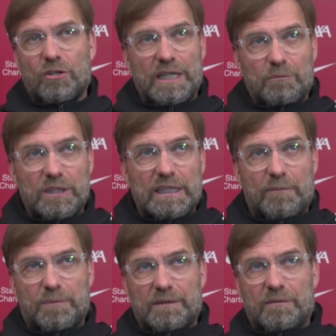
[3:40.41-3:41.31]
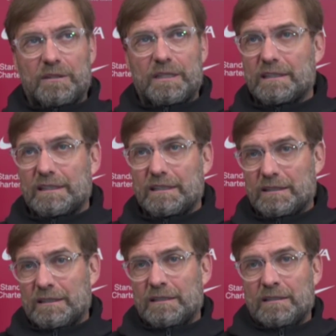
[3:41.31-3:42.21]
and I'm really happy that they
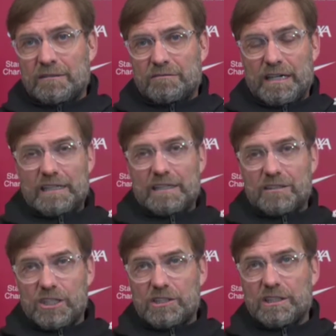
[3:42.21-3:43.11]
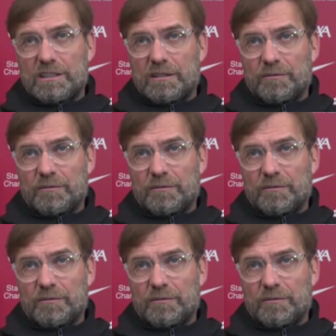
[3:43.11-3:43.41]
finally changed it.